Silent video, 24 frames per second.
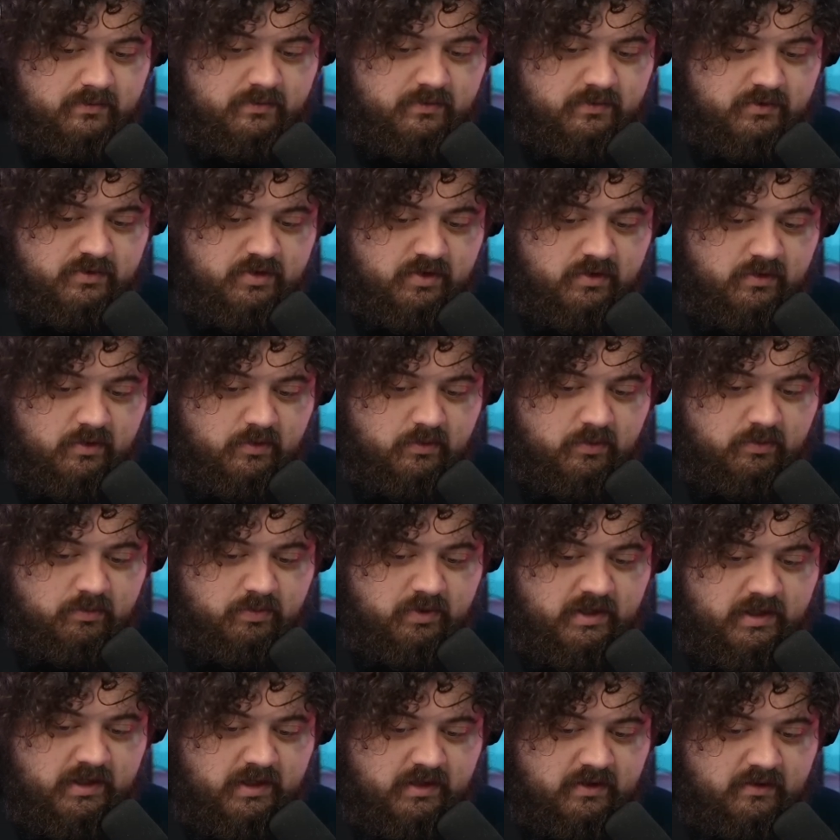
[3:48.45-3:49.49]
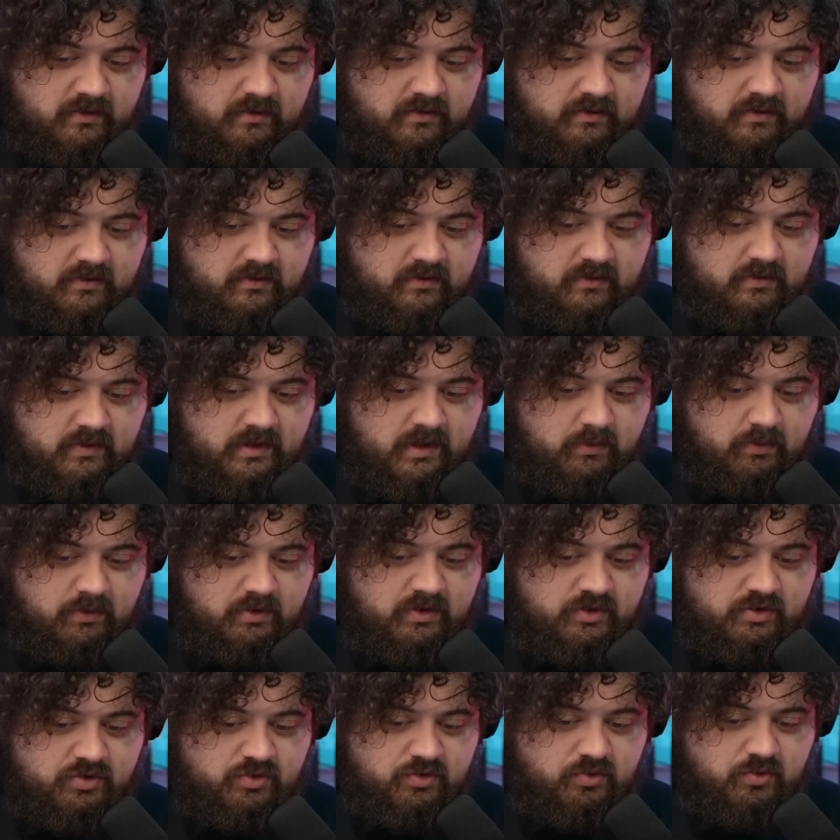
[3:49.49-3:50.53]
So it would
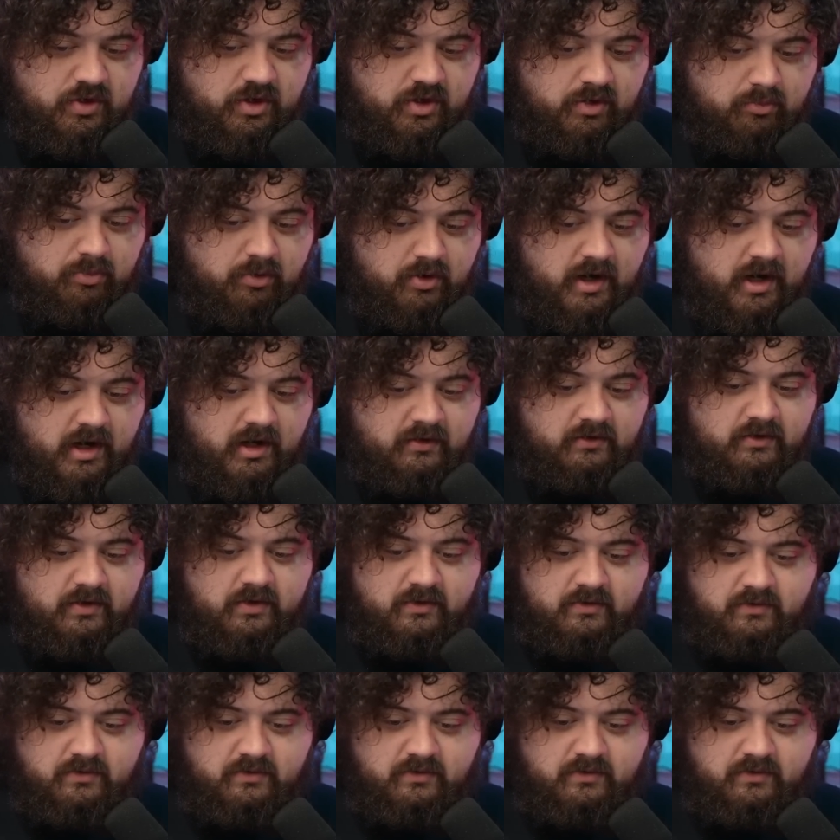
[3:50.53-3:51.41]
destroy your brand.